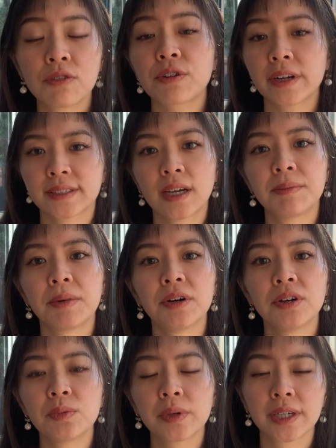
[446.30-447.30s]
For
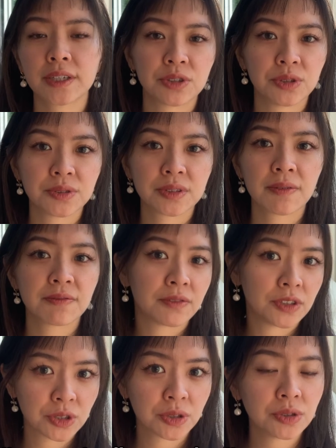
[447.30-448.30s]
example, we could use some
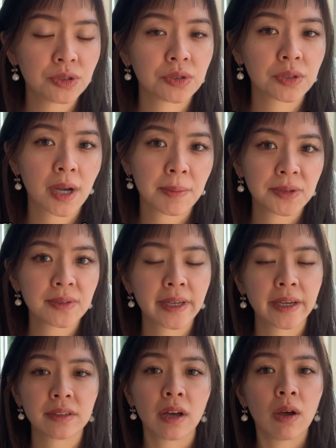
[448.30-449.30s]
visuals to
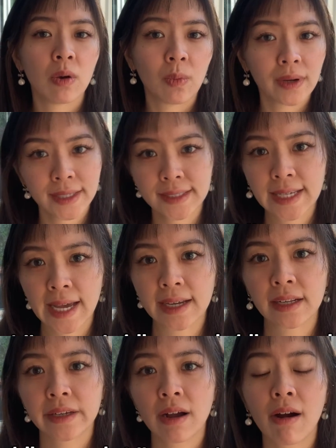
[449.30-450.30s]
communicate what
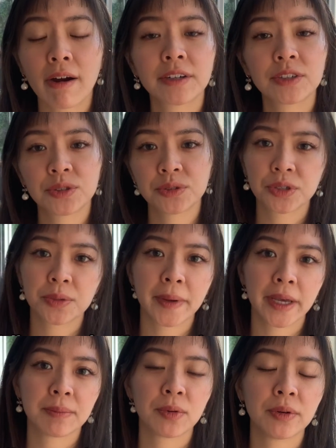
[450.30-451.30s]
exactly are the user
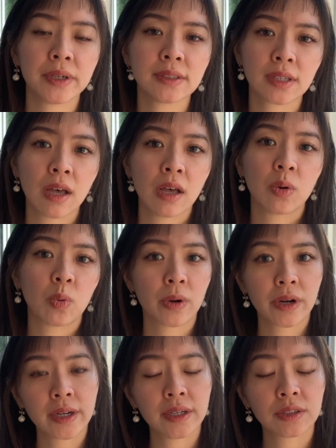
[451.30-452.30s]
pain points,
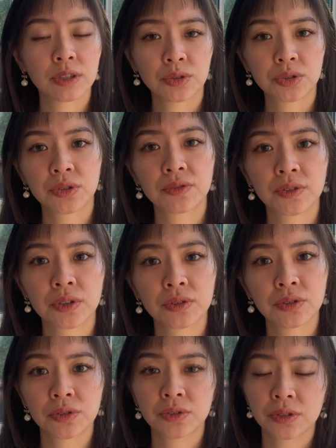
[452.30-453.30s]
where in the user flow
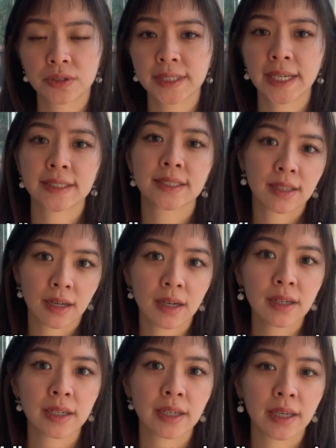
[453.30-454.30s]
the users get
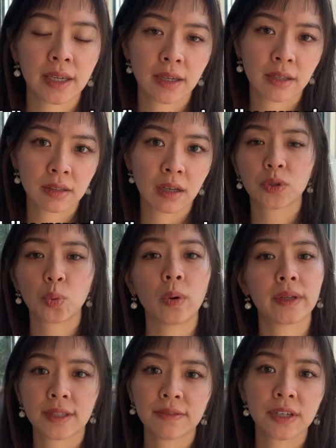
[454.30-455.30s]
stuck, and
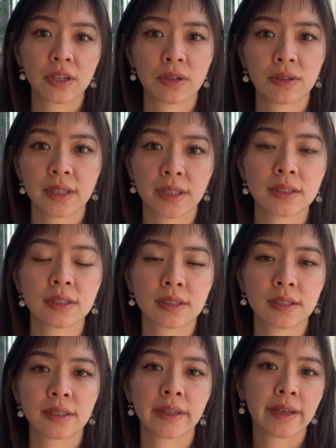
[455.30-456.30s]
what difficulties
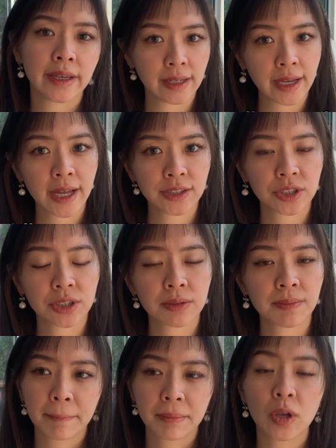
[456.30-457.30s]
did they encounter.
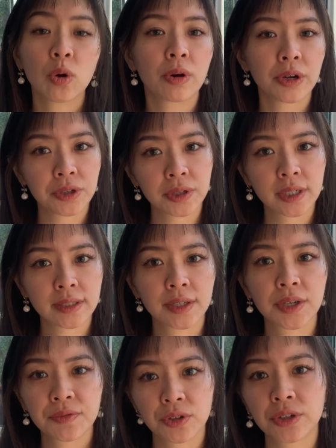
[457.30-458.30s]
Or you could
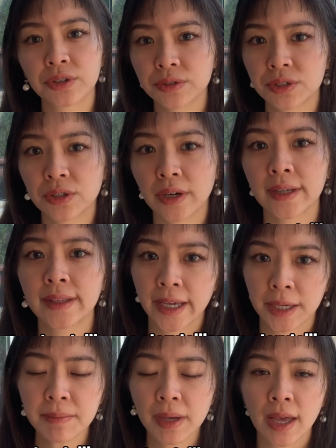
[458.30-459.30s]
give your user a
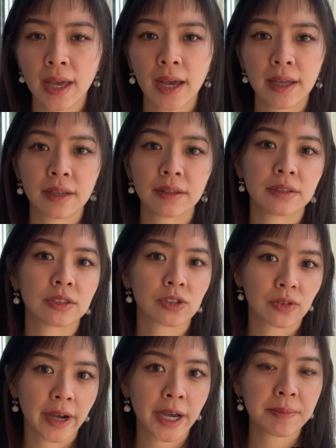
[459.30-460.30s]
name and then
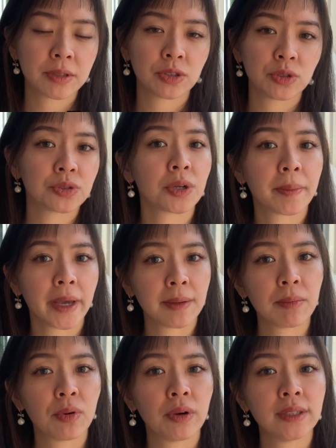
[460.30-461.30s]
describe the user
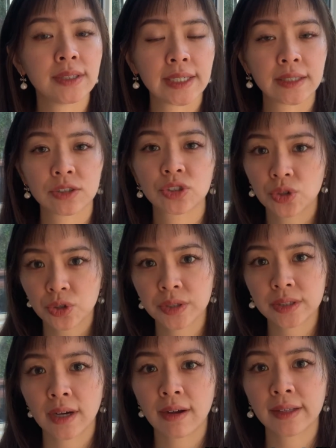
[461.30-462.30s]
pain points in a
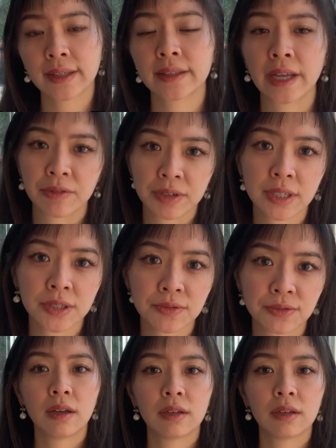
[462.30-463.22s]
storytelling narrative.